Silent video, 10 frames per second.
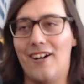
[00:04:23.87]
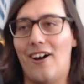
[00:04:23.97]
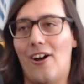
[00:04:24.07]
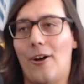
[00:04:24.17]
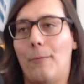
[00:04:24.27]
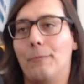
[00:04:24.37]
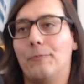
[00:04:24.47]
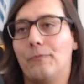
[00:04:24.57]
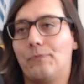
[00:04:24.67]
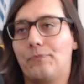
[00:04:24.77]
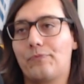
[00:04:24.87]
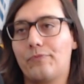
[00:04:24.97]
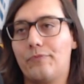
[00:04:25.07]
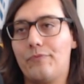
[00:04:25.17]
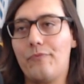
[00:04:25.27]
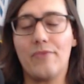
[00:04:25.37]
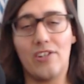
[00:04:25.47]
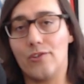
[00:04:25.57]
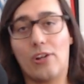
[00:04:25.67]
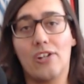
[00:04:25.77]
Um,
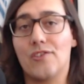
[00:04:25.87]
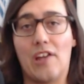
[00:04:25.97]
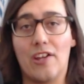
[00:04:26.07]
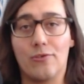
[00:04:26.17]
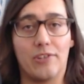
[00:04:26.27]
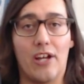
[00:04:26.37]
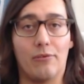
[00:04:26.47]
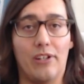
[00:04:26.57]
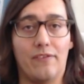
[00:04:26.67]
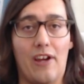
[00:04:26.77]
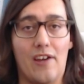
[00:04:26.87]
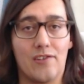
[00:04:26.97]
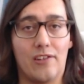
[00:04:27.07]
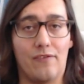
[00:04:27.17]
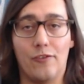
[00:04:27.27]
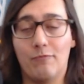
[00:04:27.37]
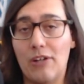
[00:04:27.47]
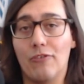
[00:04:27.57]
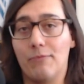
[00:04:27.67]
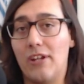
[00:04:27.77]
so kind of just answering that really fast. If you've been
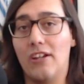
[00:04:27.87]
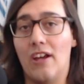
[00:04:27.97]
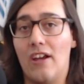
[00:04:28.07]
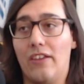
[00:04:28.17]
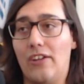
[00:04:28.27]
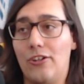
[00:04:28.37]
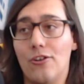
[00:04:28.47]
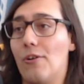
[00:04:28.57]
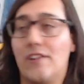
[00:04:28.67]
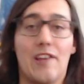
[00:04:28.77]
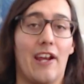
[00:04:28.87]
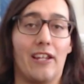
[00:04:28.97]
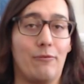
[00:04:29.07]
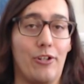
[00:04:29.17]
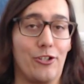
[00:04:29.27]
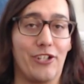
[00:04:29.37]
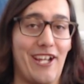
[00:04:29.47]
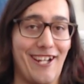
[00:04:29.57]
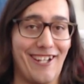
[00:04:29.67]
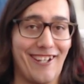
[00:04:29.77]
with me, then you know exactly what you're
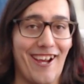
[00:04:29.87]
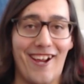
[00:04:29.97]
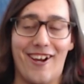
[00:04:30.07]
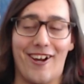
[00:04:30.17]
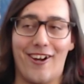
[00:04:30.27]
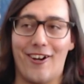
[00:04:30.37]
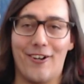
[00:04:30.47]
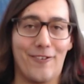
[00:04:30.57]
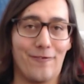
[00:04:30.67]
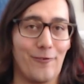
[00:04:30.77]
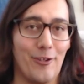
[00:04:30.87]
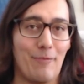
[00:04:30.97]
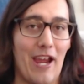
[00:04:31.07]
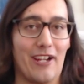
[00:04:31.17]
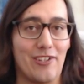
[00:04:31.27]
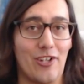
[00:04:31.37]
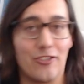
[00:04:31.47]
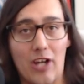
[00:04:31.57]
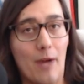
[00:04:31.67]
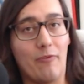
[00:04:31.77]
getting uh, for the package on
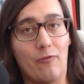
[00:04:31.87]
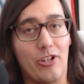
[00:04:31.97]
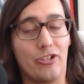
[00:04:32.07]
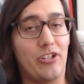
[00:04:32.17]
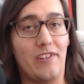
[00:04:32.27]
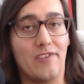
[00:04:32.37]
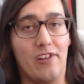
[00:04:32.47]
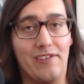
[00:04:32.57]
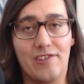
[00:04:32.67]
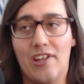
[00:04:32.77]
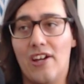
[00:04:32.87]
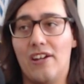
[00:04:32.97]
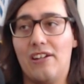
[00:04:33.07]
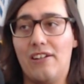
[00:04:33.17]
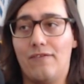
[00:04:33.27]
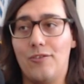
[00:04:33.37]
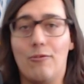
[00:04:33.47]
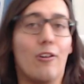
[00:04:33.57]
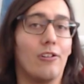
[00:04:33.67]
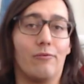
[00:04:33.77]
top of what Sheets does. If you
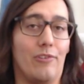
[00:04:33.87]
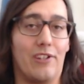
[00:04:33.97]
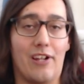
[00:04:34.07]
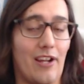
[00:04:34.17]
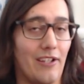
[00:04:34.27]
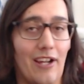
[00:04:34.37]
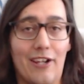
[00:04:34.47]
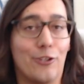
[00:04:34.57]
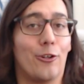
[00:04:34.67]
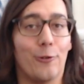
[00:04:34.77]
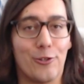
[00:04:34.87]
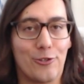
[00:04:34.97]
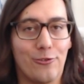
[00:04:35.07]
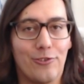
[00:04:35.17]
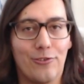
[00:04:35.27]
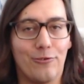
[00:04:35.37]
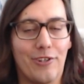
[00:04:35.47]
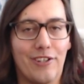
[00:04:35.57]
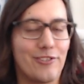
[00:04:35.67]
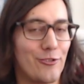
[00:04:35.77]
aren't, well, then I, I encourage you to
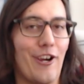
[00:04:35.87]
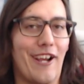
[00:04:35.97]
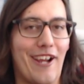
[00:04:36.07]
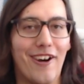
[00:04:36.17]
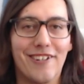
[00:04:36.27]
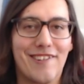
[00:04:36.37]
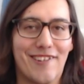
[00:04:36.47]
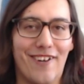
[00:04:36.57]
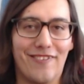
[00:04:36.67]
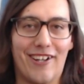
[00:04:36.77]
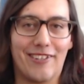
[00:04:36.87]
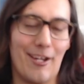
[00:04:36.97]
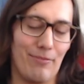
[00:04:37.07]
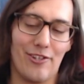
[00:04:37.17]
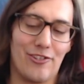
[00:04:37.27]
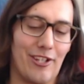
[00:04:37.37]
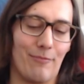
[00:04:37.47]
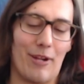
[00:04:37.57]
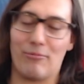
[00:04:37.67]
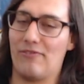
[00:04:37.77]
uh, try it out and stuff like that. Plus, you get
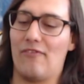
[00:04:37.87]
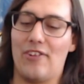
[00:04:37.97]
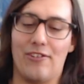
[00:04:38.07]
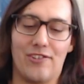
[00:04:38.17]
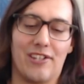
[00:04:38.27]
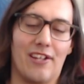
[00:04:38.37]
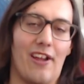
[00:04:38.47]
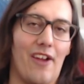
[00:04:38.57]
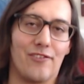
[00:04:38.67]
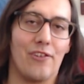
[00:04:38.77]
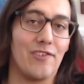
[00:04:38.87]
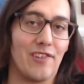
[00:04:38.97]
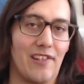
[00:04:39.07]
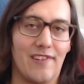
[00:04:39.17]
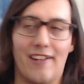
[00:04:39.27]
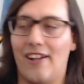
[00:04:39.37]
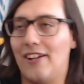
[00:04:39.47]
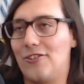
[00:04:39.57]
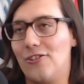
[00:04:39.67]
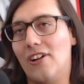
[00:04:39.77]
my preview videos. You get the live shows and things of that
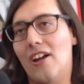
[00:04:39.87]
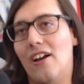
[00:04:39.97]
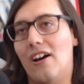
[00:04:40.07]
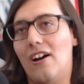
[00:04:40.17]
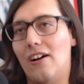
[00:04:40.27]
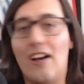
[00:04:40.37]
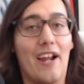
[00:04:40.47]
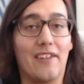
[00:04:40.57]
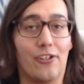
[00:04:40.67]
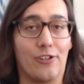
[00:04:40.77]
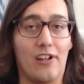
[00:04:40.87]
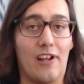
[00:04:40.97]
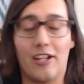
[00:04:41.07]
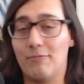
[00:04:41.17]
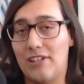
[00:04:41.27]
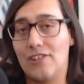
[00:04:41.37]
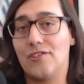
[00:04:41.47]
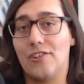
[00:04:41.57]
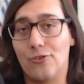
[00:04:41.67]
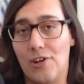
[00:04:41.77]
nature. Uh, I think you're going to like it, but that's
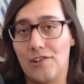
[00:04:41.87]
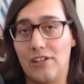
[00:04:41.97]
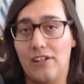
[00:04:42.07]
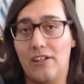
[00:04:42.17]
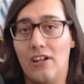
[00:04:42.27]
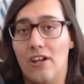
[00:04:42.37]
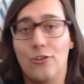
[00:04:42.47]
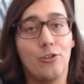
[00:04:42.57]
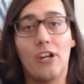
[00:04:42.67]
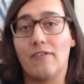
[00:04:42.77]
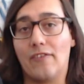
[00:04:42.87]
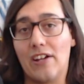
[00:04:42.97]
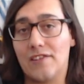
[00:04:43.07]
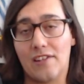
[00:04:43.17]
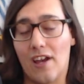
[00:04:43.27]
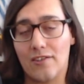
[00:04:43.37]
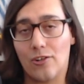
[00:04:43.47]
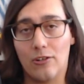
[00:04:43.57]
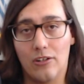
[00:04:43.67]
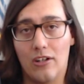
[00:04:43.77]
just addressing the do you have a fantasy
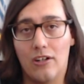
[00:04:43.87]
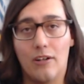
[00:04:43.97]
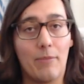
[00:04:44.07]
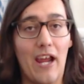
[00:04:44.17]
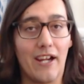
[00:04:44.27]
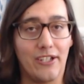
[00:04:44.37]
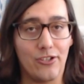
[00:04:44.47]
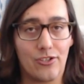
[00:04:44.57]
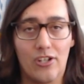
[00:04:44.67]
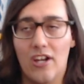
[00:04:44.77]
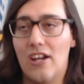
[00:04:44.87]
NASCAR package.